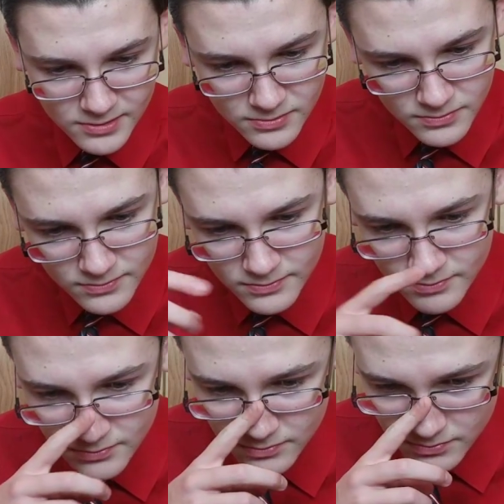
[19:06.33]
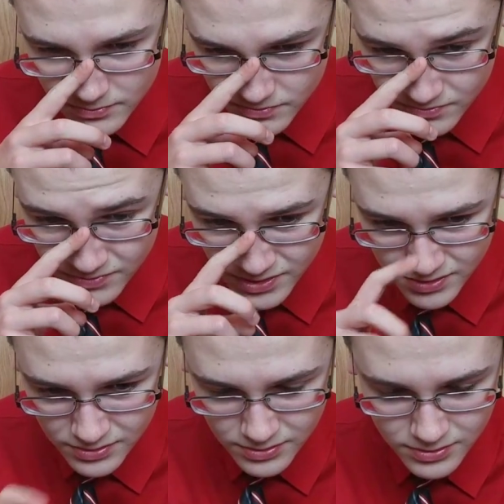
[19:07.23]

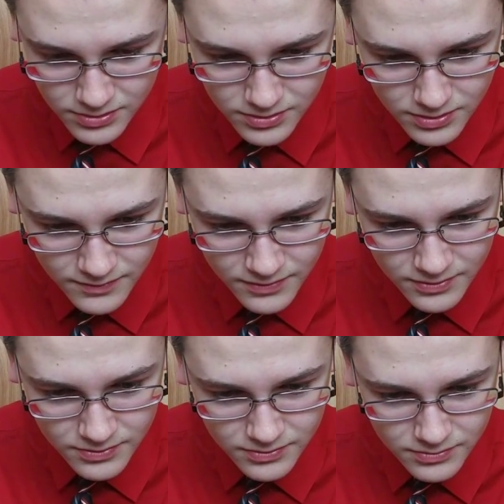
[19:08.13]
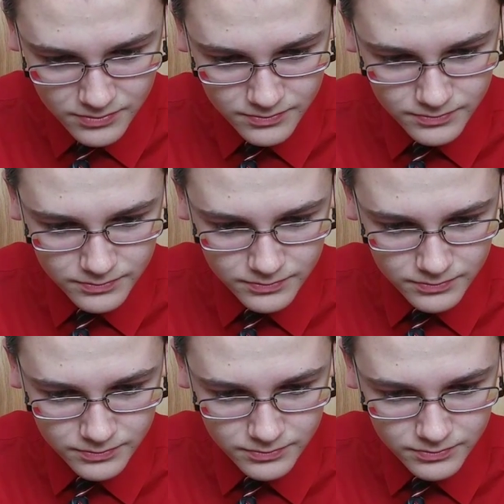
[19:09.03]

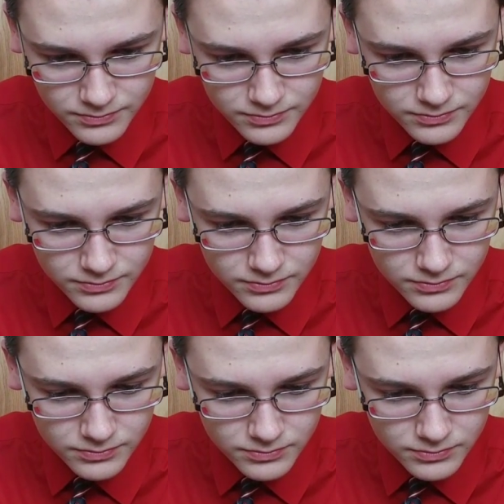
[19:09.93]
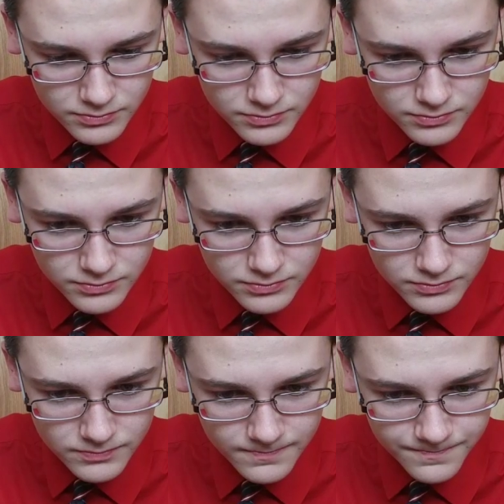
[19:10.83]

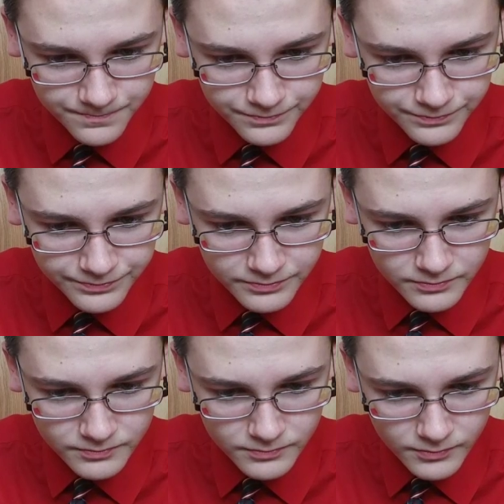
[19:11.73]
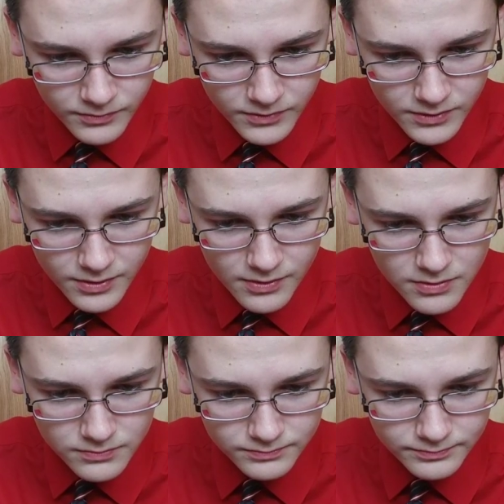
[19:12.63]

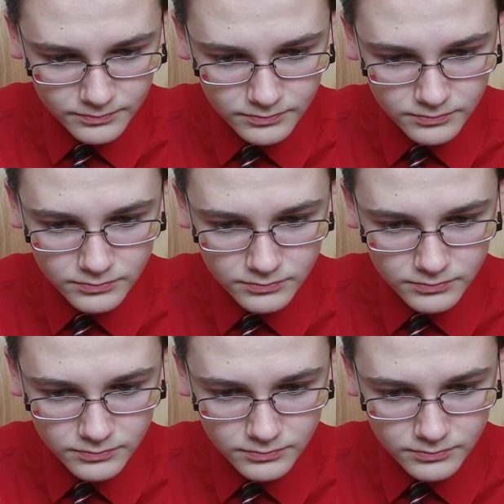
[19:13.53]
No one is speaking in this clip.